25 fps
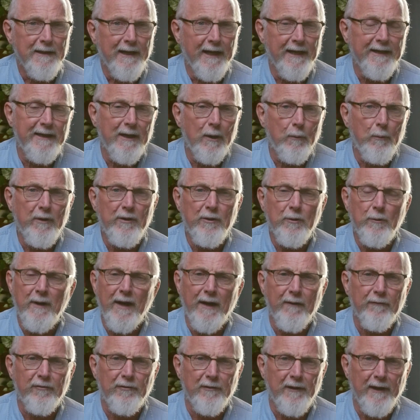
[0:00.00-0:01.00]
And yet we do
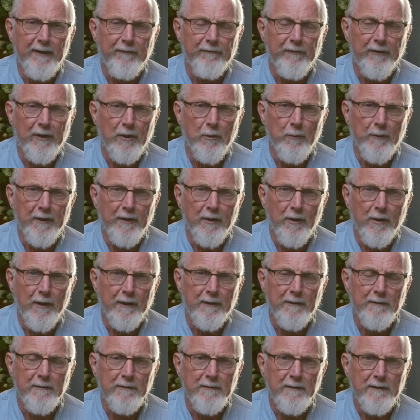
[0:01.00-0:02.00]
have slavery going
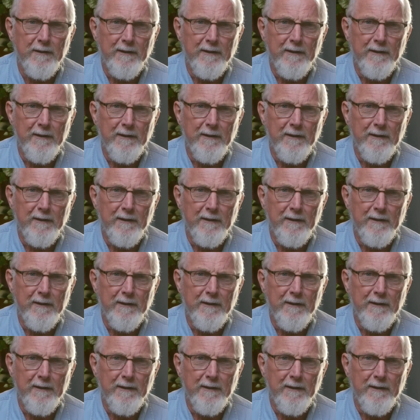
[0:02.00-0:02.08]
on.